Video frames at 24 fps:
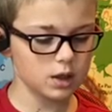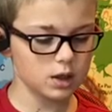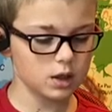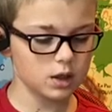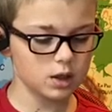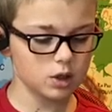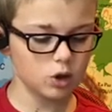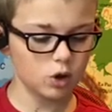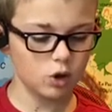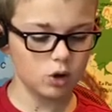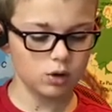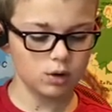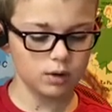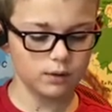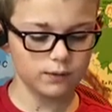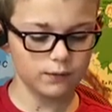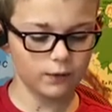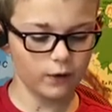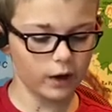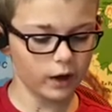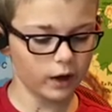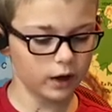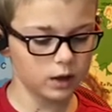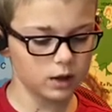Snow
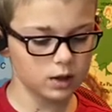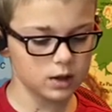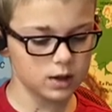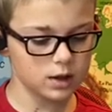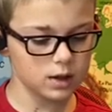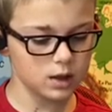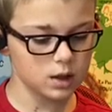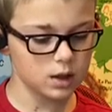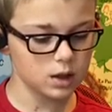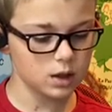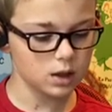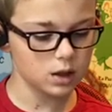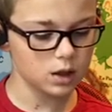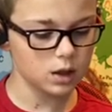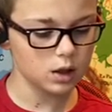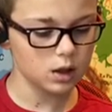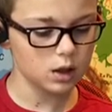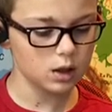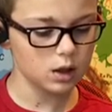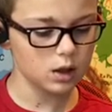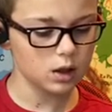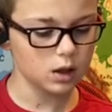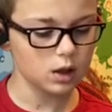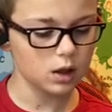Effect.
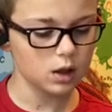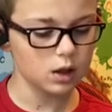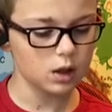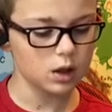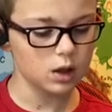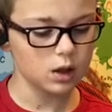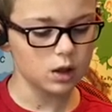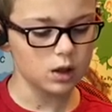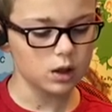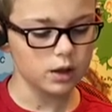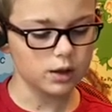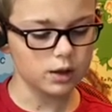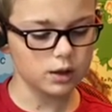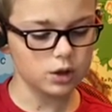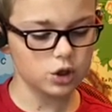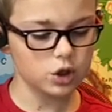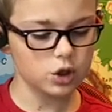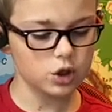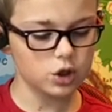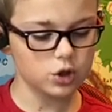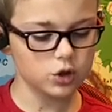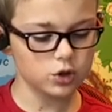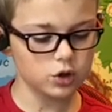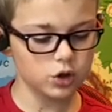The
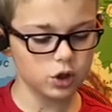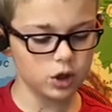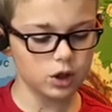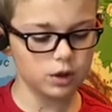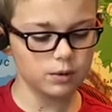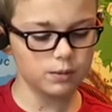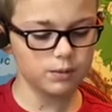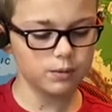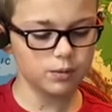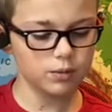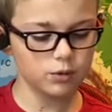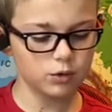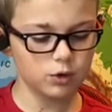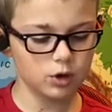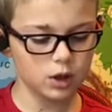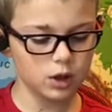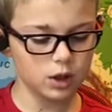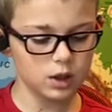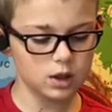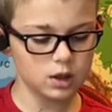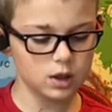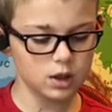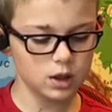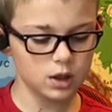J.
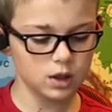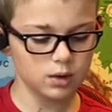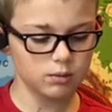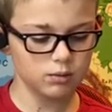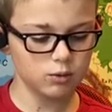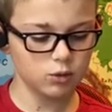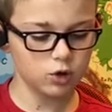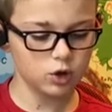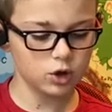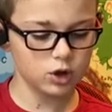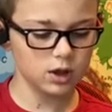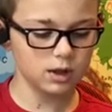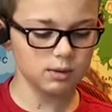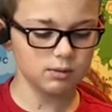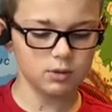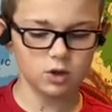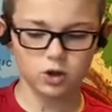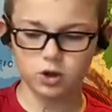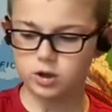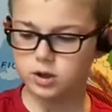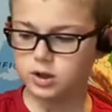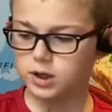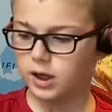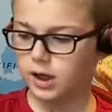Getty Museum,
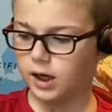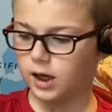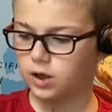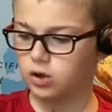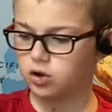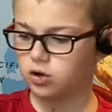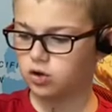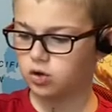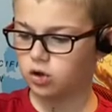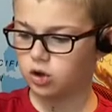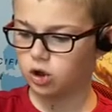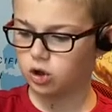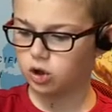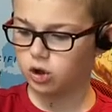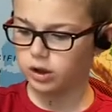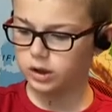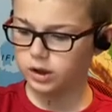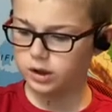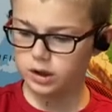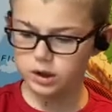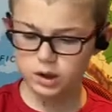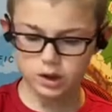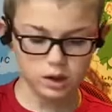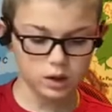Los
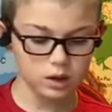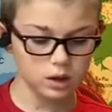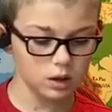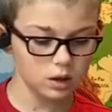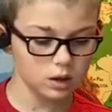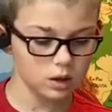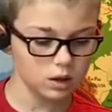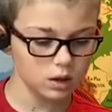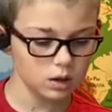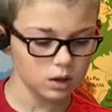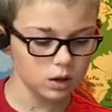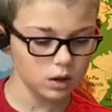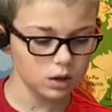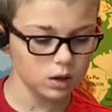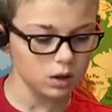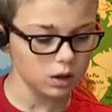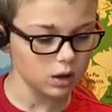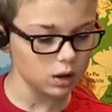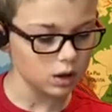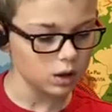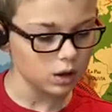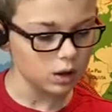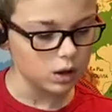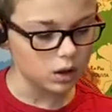Angeles.
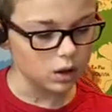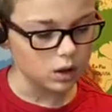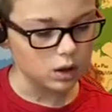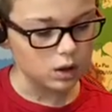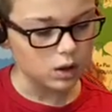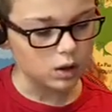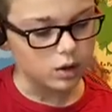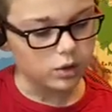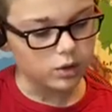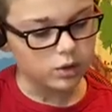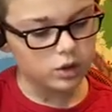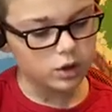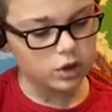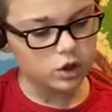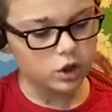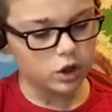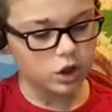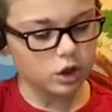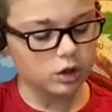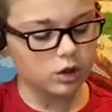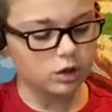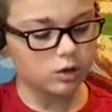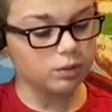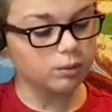The
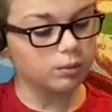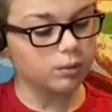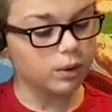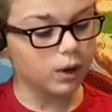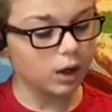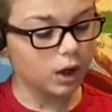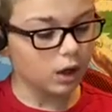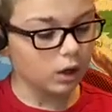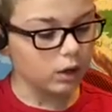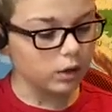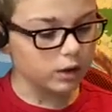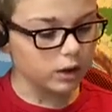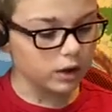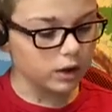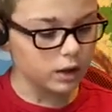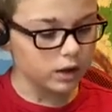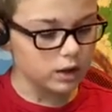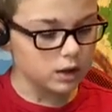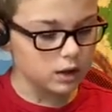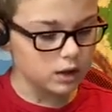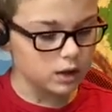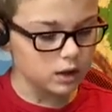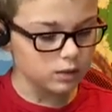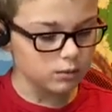J. Paul
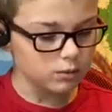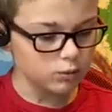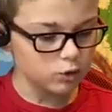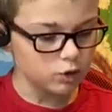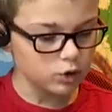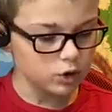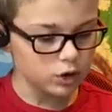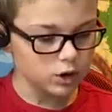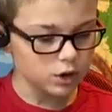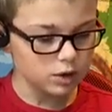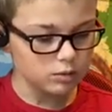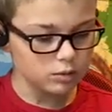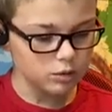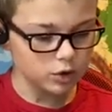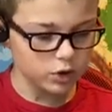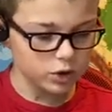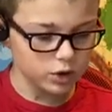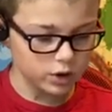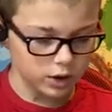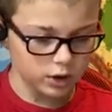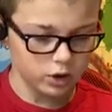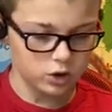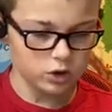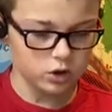Getty Museum, Los
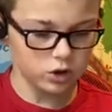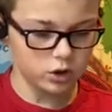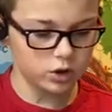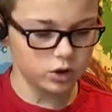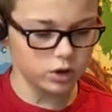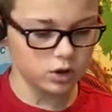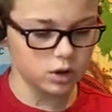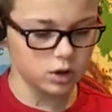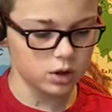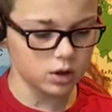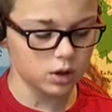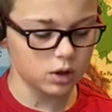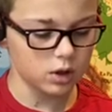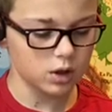Angeles.